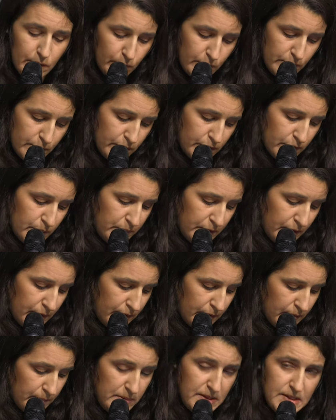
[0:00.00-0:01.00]
also
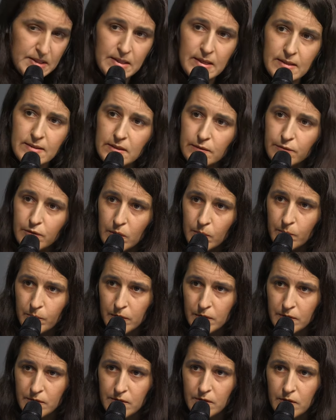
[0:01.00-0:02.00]
support the business
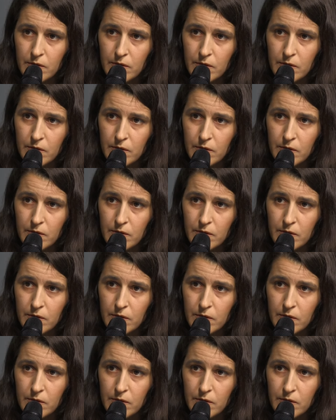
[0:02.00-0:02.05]
development